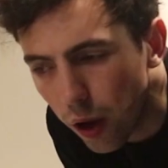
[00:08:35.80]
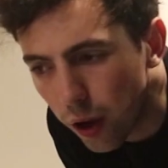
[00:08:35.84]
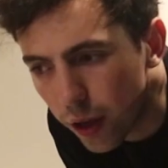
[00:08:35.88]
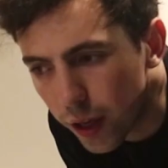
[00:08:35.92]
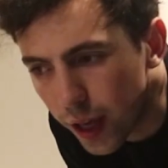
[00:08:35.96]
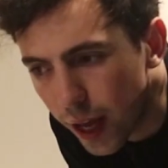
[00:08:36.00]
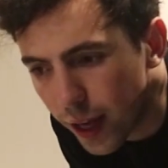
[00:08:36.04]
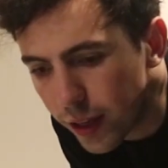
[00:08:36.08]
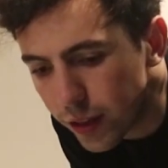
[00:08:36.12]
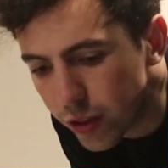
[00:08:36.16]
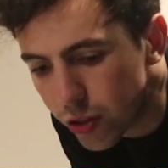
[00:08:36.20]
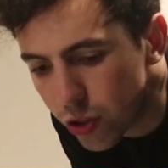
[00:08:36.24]

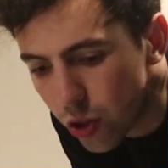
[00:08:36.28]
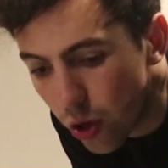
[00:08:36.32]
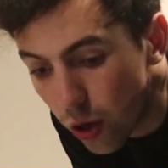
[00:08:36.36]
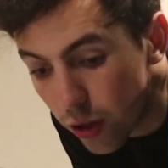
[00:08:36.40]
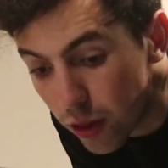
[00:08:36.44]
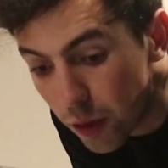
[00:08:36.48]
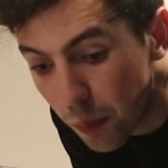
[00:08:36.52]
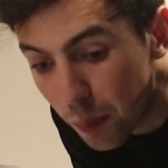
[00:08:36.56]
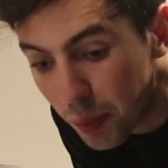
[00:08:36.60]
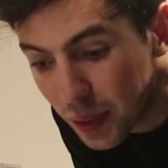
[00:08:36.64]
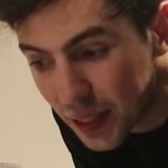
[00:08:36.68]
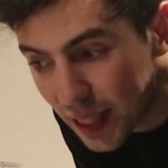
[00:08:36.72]
Okay,
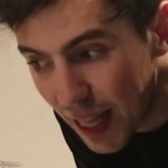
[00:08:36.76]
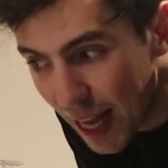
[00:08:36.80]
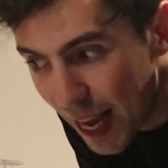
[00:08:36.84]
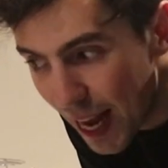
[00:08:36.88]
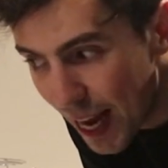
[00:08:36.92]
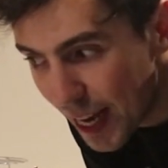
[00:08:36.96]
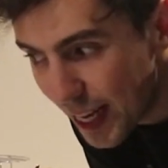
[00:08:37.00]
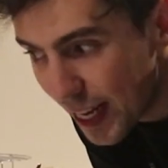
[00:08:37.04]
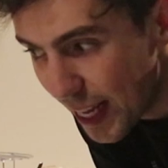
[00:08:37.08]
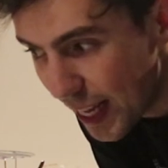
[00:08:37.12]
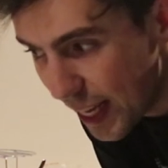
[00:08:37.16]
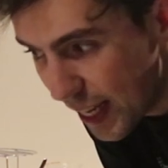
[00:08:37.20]
so the
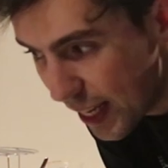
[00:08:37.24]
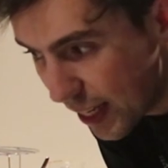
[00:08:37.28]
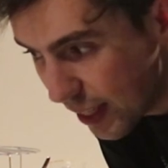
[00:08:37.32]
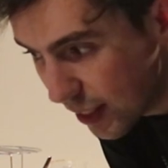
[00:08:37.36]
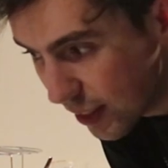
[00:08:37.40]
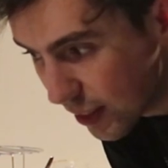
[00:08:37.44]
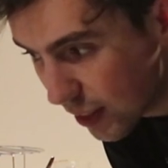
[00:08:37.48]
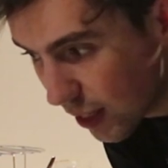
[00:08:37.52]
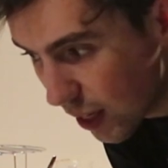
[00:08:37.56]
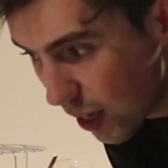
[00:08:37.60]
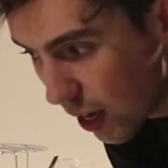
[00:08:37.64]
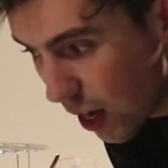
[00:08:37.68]
plan
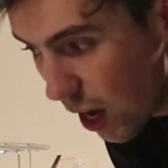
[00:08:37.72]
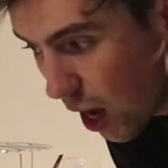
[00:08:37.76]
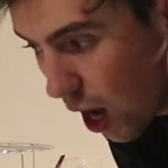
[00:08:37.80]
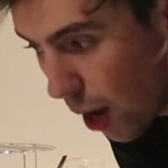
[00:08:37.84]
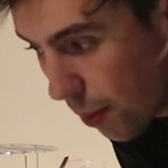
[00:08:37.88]
is